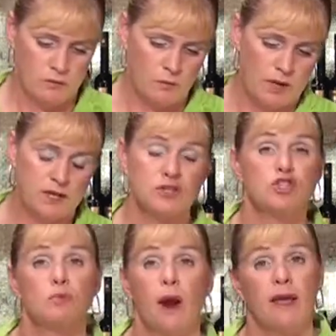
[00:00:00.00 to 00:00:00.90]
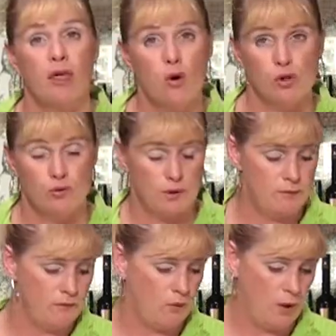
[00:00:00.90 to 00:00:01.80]
We need to spray the
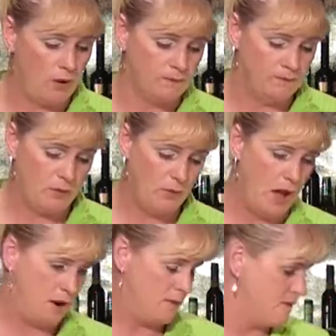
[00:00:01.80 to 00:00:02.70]
aluminum foil, the bottom